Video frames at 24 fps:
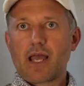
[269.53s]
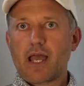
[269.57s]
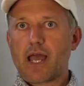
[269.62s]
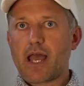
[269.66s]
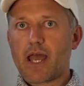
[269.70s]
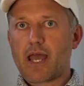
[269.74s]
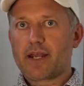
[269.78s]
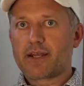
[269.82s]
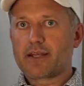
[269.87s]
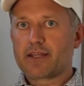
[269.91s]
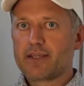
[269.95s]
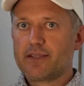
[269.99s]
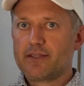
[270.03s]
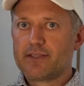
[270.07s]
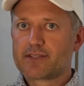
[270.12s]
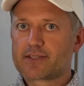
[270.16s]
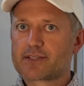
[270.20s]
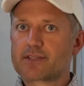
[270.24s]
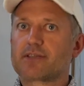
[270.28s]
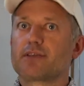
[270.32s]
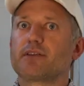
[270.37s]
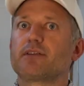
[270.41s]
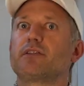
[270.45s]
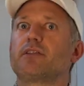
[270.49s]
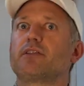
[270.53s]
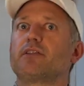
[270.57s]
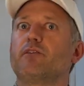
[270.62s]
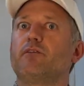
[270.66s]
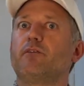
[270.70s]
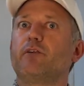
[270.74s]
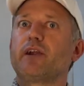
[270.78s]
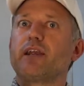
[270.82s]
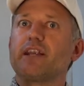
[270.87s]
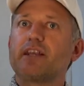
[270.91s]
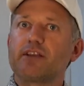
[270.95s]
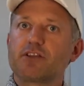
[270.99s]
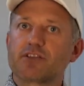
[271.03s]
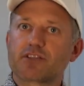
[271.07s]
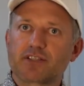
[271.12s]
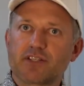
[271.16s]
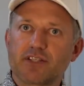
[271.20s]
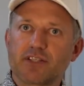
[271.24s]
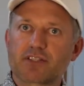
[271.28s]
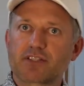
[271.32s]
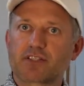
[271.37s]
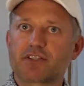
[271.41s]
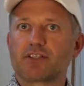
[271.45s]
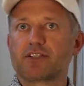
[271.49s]
and is the radius
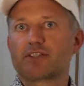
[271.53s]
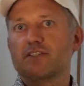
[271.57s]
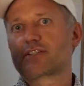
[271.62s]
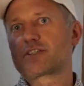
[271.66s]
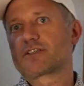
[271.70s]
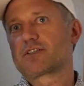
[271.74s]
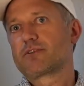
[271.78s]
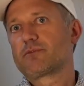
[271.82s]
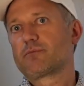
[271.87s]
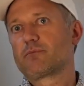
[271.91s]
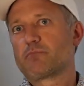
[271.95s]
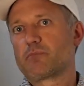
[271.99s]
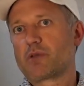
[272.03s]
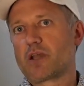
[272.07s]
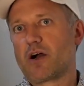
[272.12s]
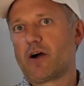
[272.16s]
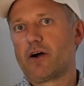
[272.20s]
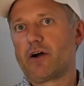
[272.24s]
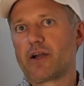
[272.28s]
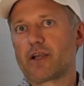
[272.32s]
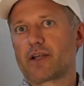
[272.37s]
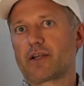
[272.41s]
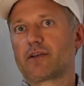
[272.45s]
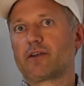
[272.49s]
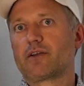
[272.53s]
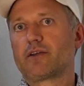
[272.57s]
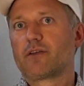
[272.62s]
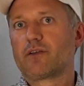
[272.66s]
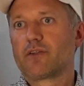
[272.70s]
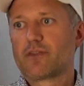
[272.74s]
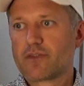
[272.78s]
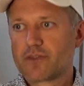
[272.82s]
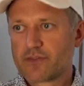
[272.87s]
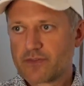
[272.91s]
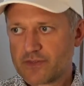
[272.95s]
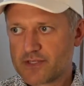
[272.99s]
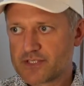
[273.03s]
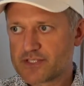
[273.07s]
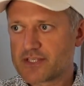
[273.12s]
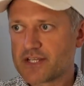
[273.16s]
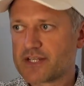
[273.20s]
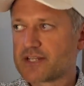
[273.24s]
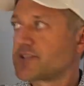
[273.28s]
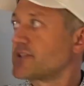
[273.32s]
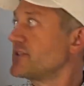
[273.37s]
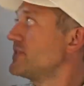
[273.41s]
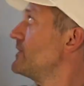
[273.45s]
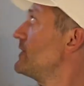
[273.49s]
distance behind the
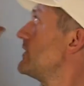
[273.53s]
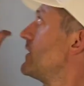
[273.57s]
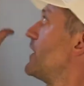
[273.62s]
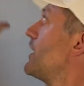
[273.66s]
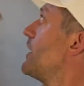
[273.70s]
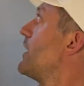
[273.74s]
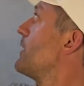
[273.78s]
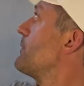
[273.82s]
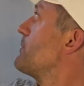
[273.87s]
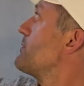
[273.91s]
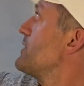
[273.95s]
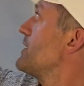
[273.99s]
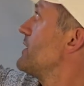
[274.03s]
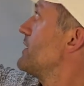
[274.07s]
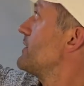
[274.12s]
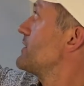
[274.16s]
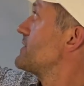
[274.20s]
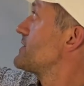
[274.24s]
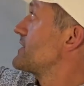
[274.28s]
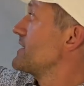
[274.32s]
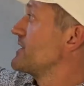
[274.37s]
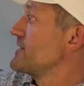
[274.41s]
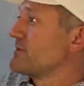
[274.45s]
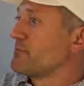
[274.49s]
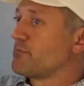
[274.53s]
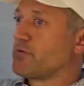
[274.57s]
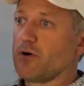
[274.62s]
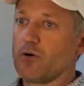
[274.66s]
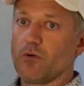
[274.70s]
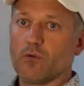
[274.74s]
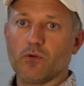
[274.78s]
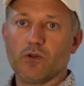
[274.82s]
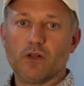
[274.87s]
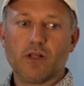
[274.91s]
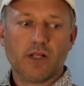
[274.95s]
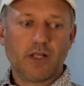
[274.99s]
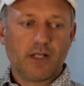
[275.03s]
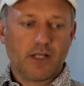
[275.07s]
center of their center pole.